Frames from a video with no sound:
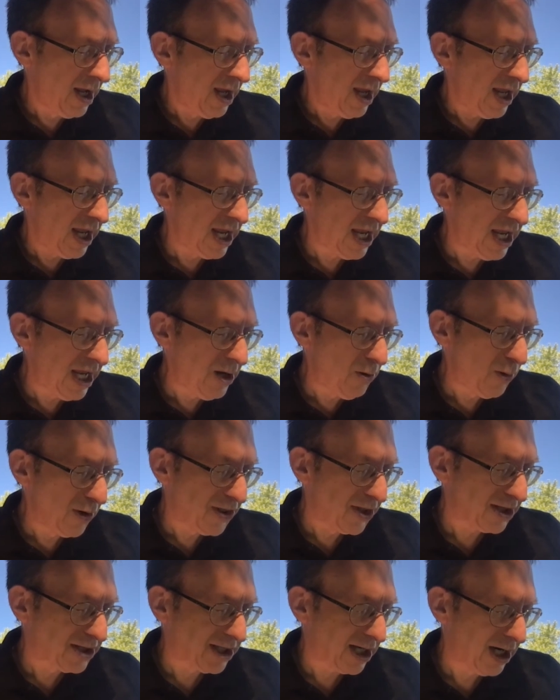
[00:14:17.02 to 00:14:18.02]
he with
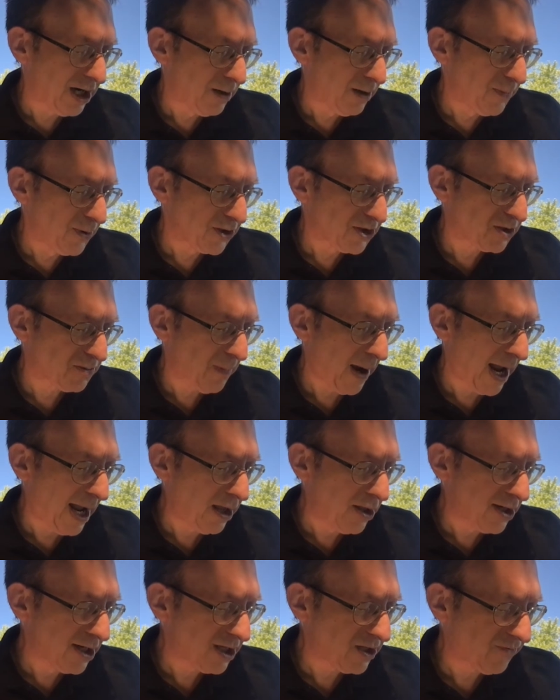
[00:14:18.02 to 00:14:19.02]
a terrible
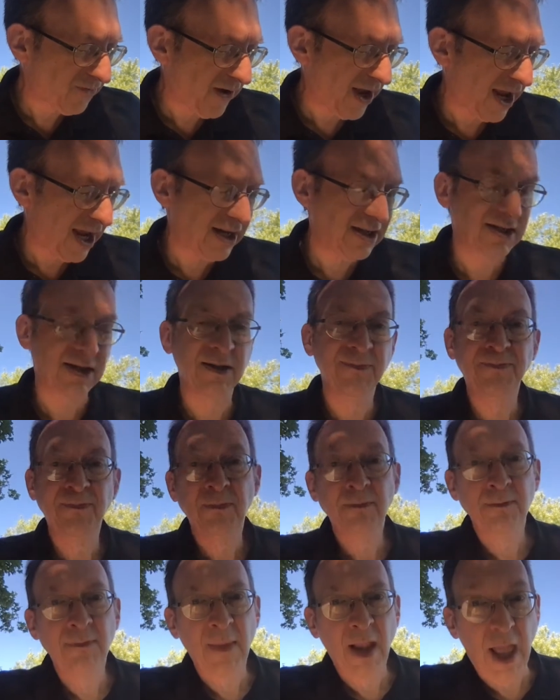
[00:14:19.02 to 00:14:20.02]
smile on his face,
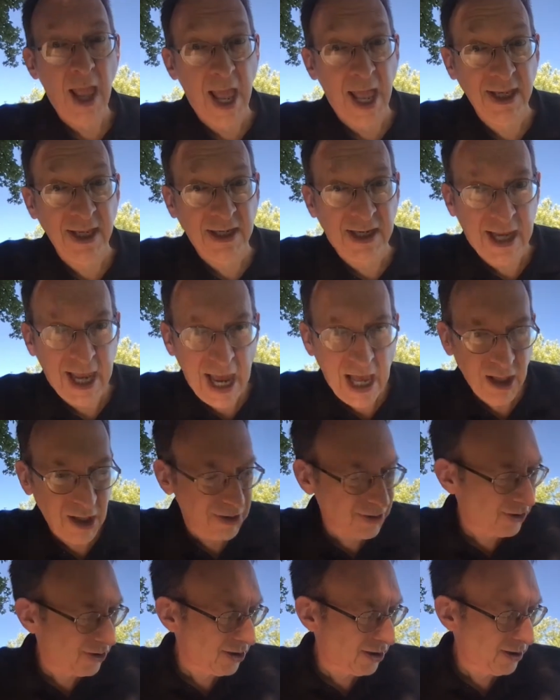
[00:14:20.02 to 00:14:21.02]
and
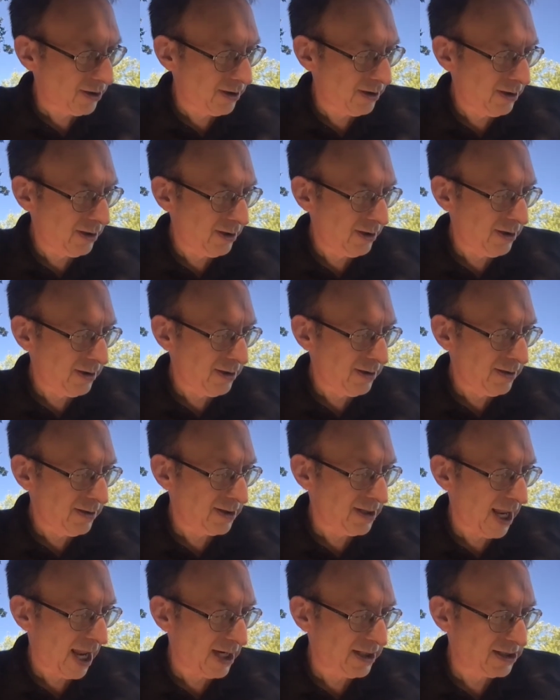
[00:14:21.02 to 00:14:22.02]
Callender. The
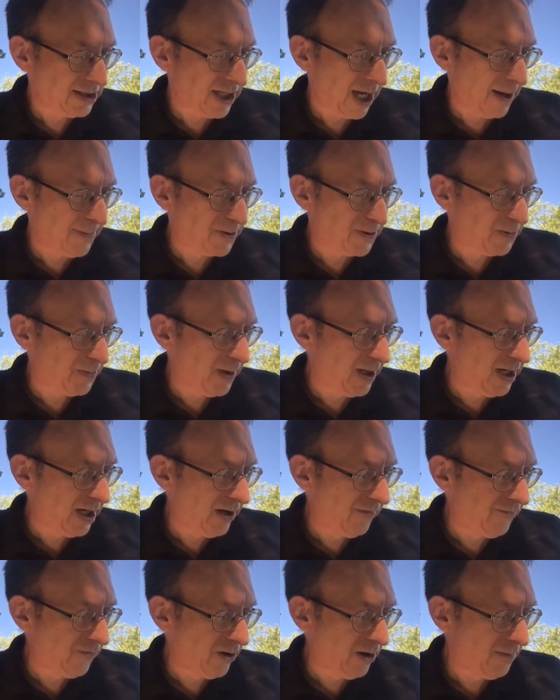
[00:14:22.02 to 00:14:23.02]
knight stopped
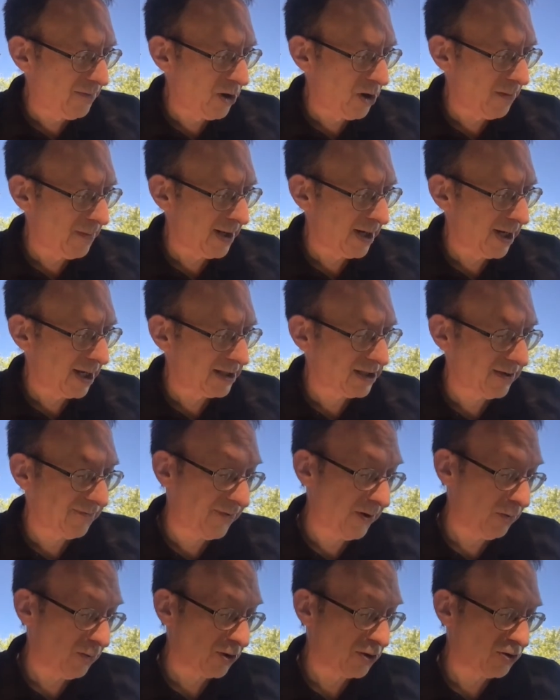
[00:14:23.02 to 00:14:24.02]
speaking for a moment as if
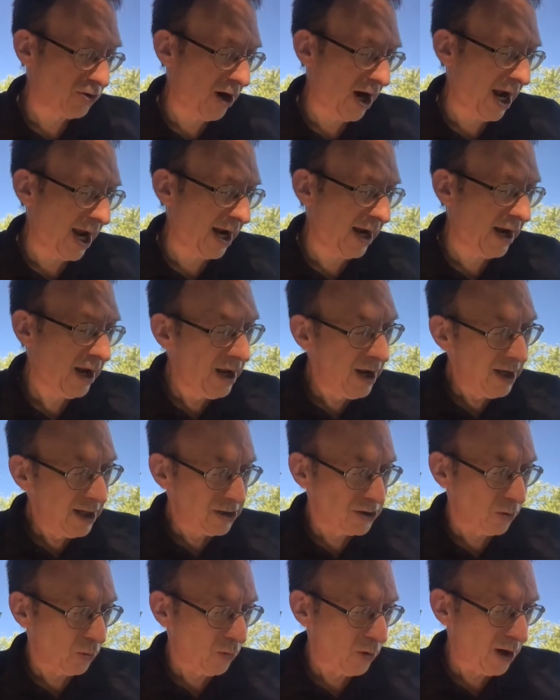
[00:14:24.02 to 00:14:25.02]
he were trying
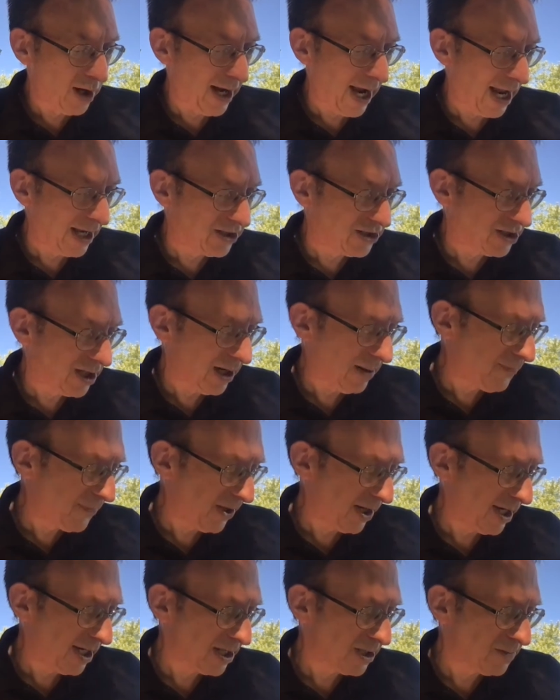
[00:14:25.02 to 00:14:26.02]
to work out
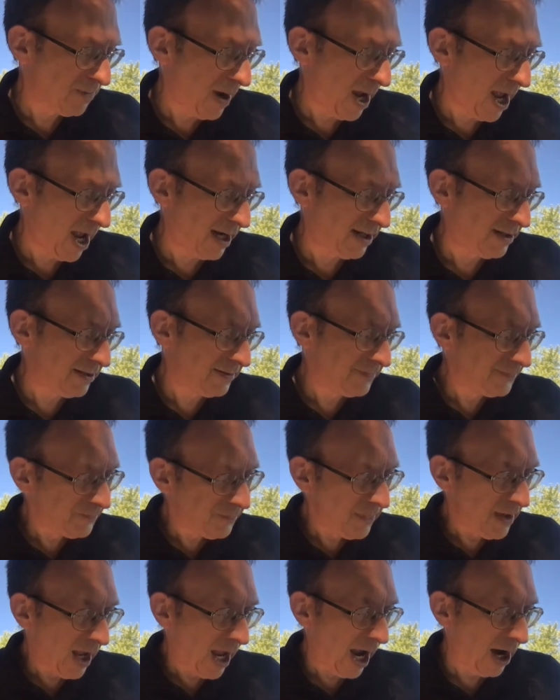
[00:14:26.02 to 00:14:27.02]
something in his mind.
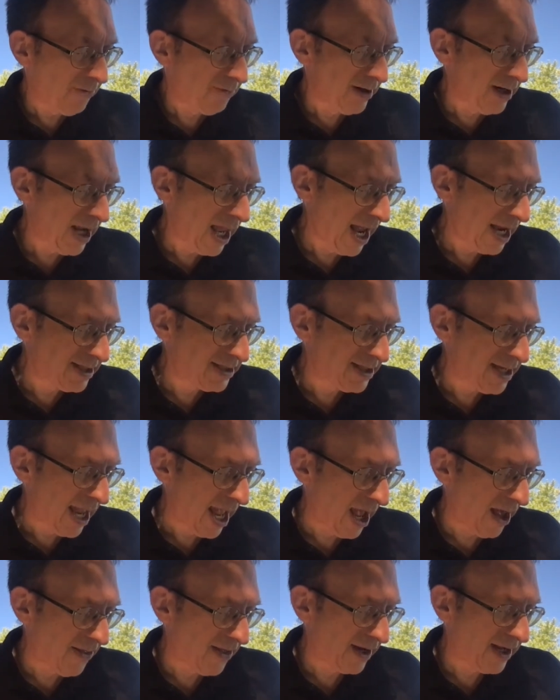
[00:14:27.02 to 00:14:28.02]
I realize
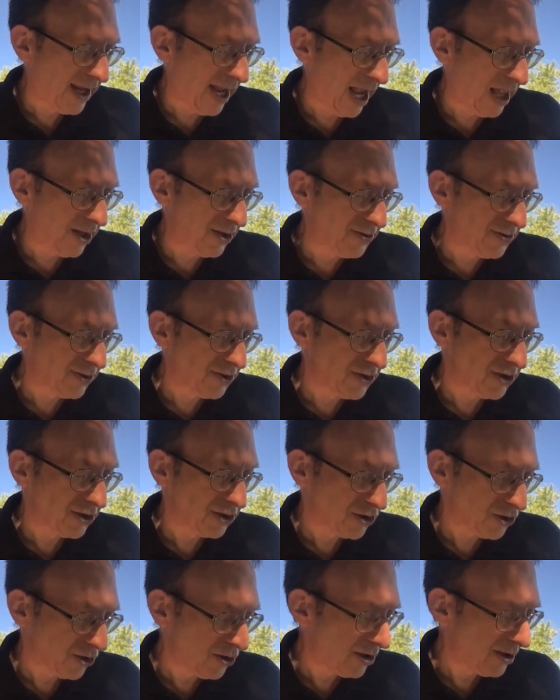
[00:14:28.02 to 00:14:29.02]
now that Callender
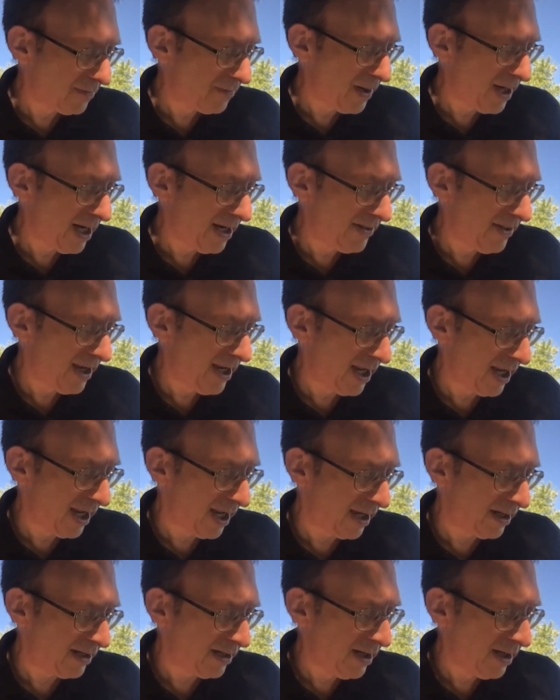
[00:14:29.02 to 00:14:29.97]
deserted me in the end.